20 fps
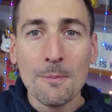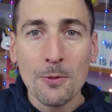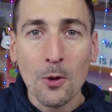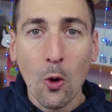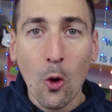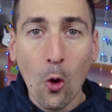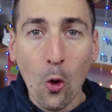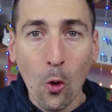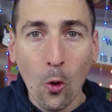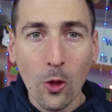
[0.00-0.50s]

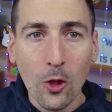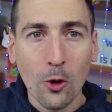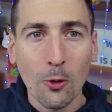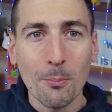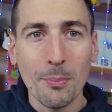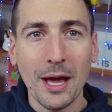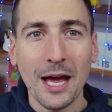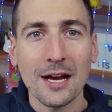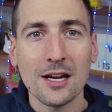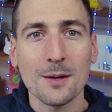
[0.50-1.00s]
whole home
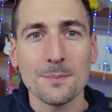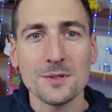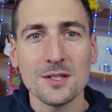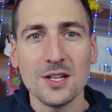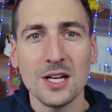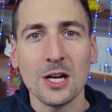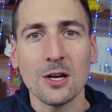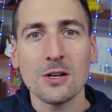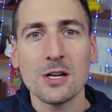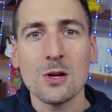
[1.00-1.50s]
backup
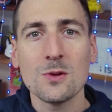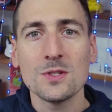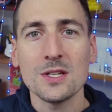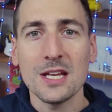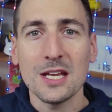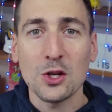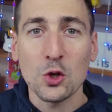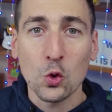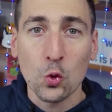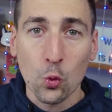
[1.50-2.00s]
scenarios
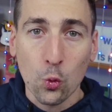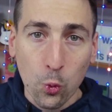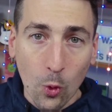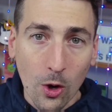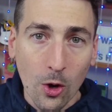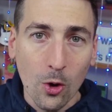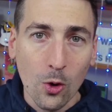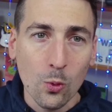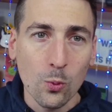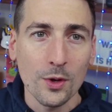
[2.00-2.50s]
and
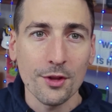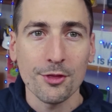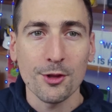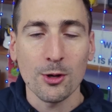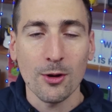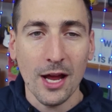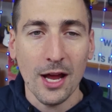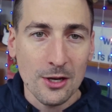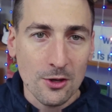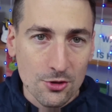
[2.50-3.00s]
grow with your
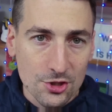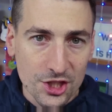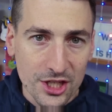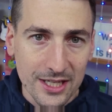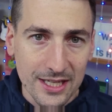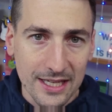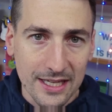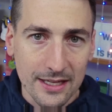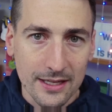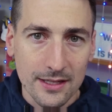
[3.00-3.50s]
energy
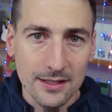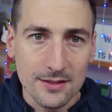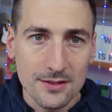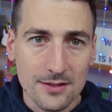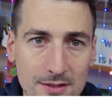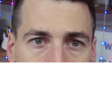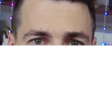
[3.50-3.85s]
needs.